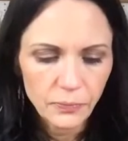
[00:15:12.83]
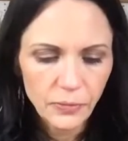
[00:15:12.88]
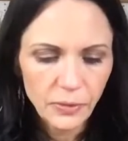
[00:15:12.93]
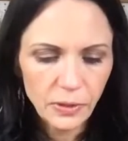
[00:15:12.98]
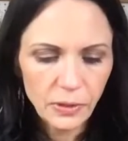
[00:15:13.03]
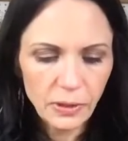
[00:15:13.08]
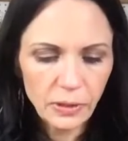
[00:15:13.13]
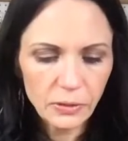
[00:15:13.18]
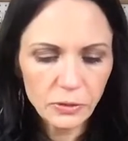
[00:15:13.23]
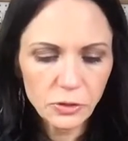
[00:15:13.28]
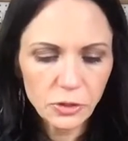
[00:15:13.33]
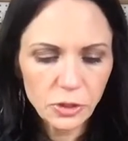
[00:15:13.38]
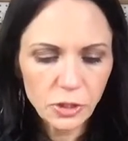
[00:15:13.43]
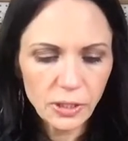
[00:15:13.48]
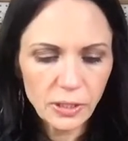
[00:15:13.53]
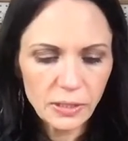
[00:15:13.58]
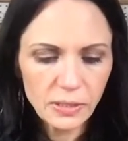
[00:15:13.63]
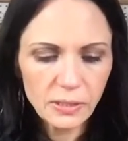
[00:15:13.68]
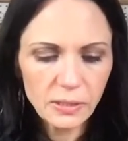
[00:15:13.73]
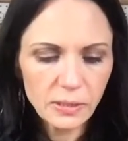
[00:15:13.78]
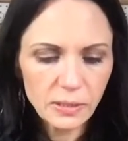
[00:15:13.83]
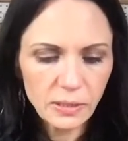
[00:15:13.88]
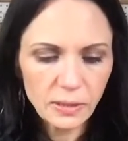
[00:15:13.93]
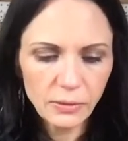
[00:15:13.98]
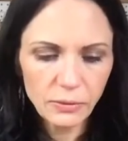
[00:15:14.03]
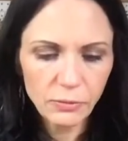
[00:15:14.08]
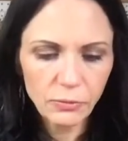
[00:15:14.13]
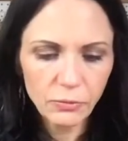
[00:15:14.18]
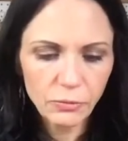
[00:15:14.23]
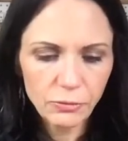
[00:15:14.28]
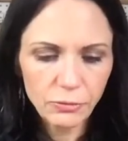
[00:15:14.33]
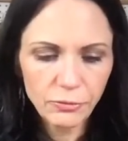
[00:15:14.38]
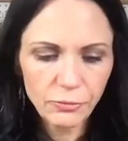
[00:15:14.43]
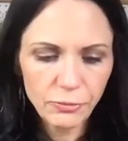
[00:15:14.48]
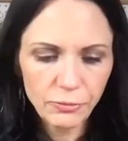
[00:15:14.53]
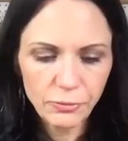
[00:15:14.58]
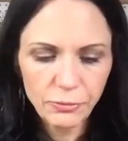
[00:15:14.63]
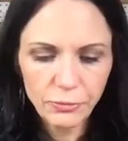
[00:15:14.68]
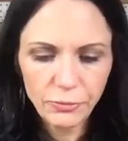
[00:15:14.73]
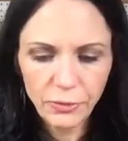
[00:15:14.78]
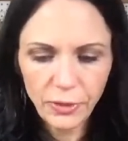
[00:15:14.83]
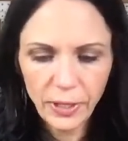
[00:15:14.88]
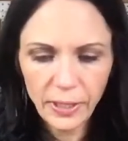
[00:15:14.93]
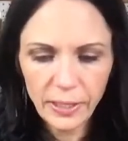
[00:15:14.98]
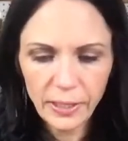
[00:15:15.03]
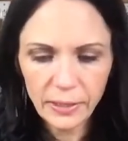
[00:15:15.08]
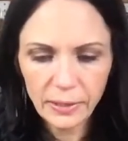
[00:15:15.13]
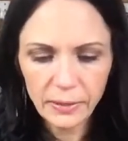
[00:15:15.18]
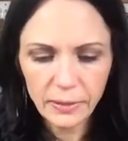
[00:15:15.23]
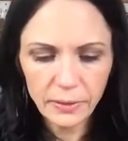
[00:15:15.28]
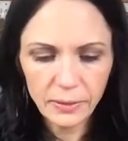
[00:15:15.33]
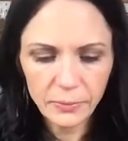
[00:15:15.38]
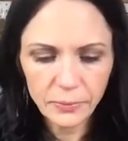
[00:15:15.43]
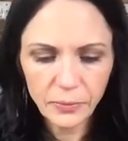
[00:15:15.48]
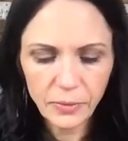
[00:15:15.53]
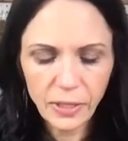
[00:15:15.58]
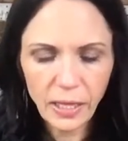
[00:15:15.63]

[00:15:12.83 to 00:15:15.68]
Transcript: They are just fun.